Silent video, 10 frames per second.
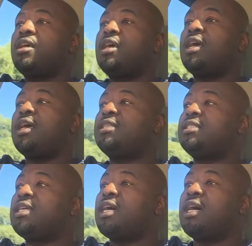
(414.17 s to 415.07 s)

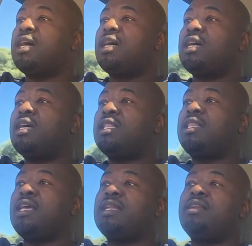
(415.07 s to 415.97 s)
and
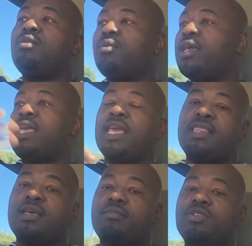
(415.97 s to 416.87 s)
then we
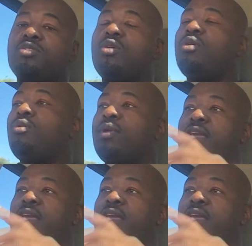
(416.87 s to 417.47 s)
get them. So we